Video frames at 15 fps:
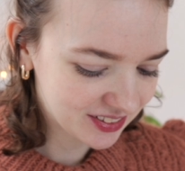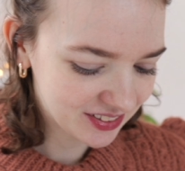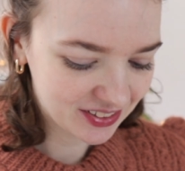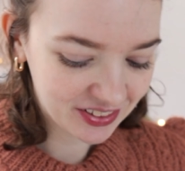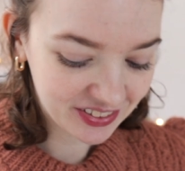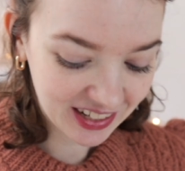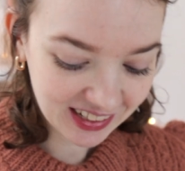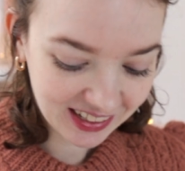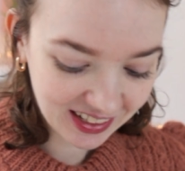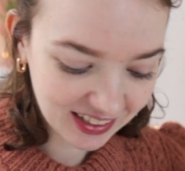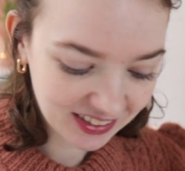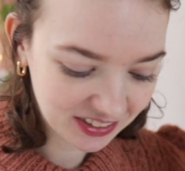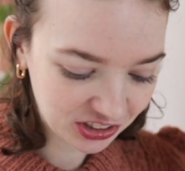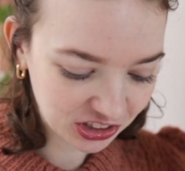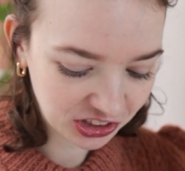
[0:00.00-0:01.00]
So that
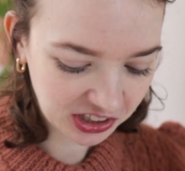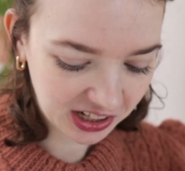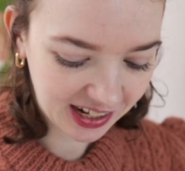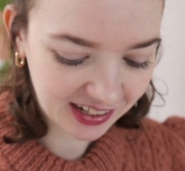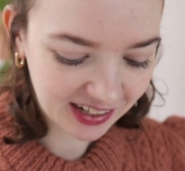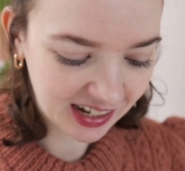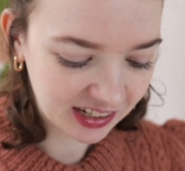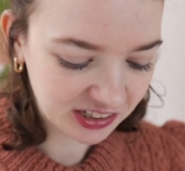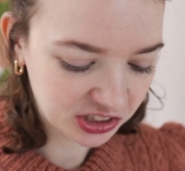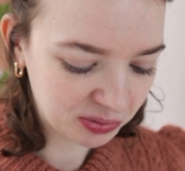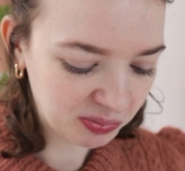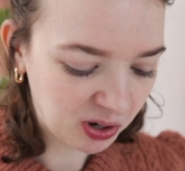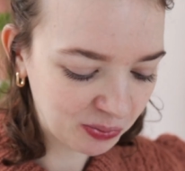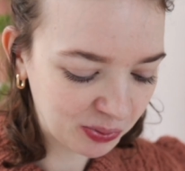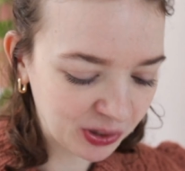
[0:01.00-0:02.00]
is just a nice
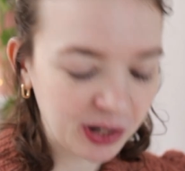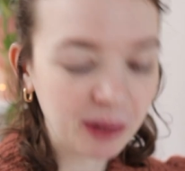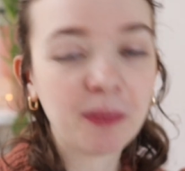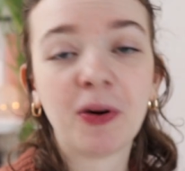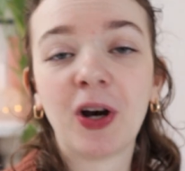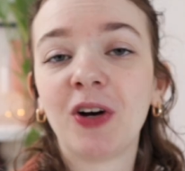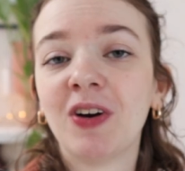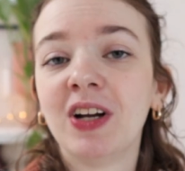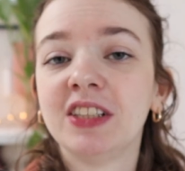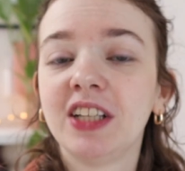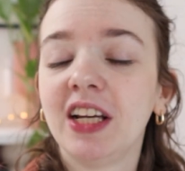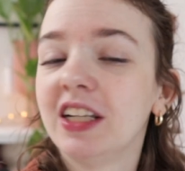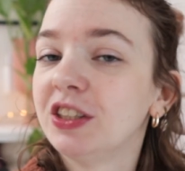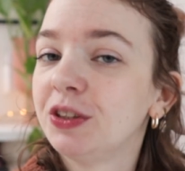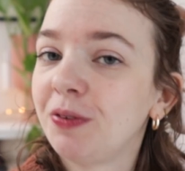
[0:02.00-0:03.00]
small work in progress,
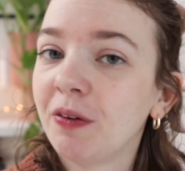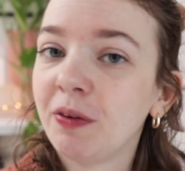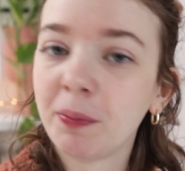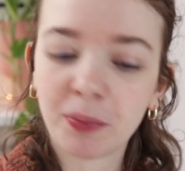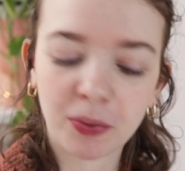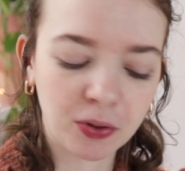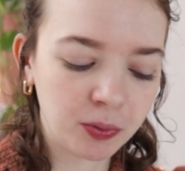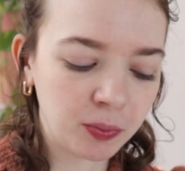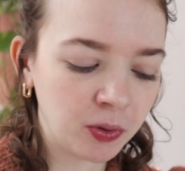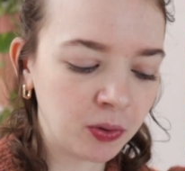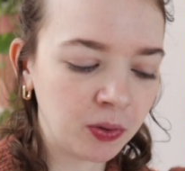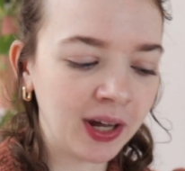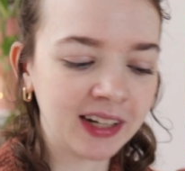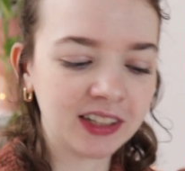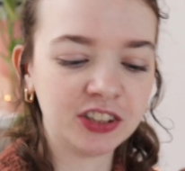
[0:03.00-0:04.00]
and it's very
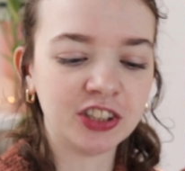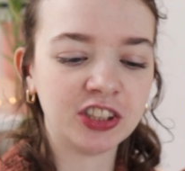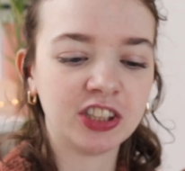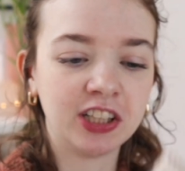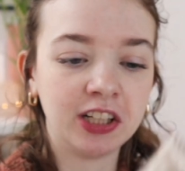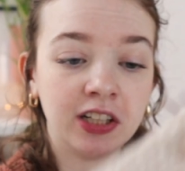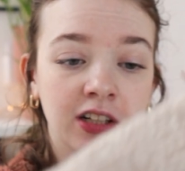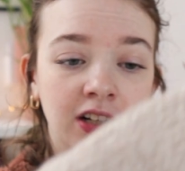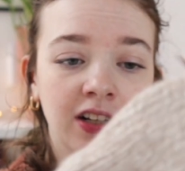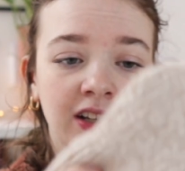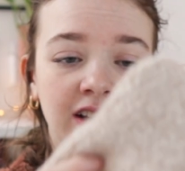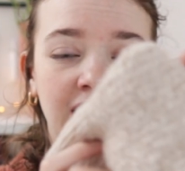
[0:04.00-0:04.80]
portable. I can just literally